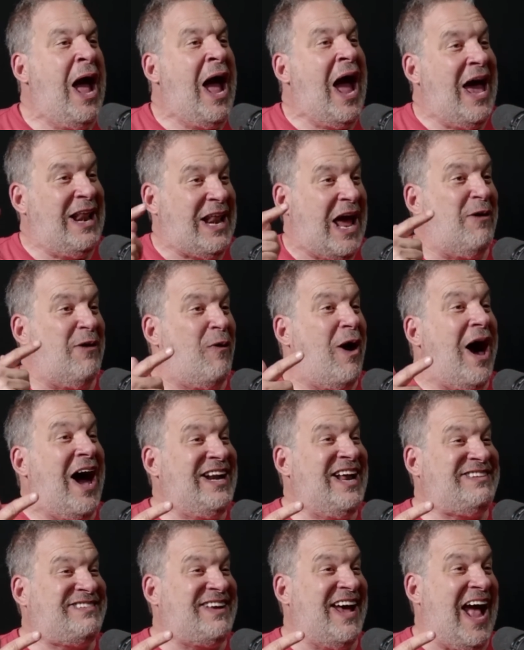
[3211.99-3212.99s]
And I
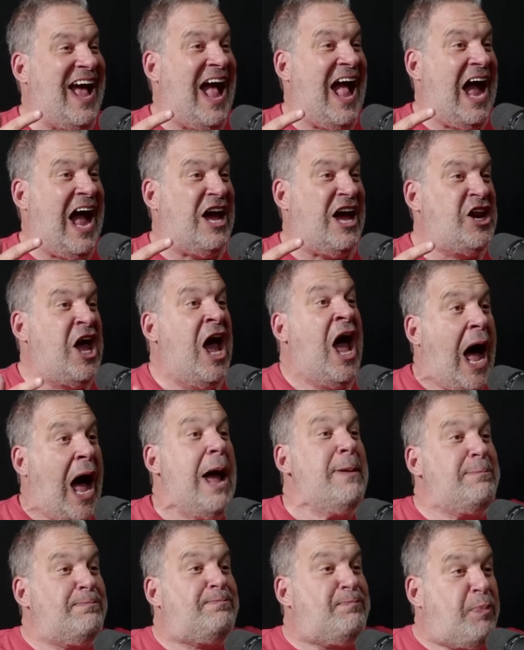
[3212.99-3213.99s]
wanted to add,
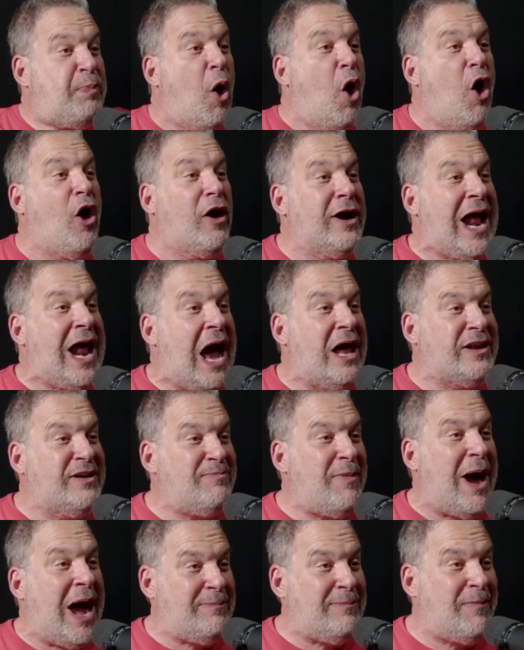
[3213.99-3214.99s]
I'm bored out
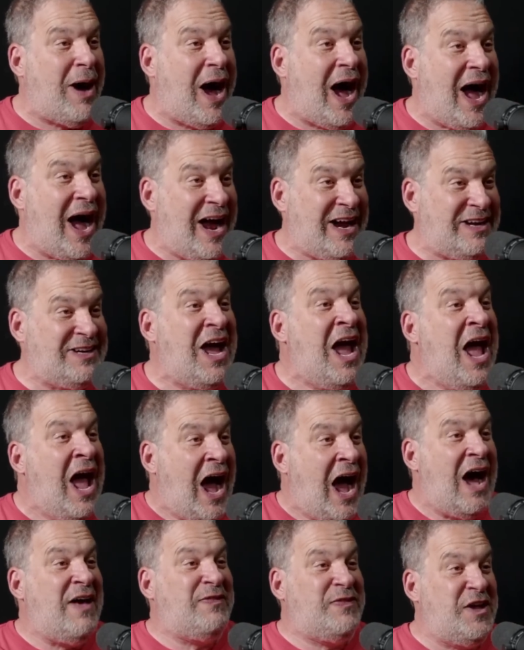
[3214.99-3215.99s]
of my mind
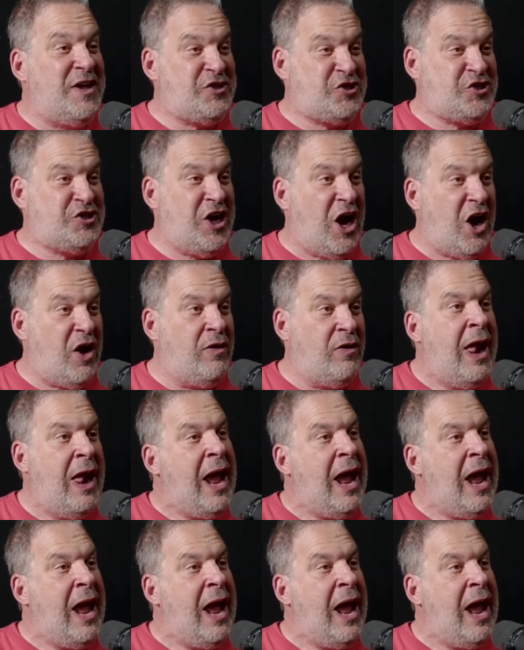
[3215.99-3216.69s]
on this show.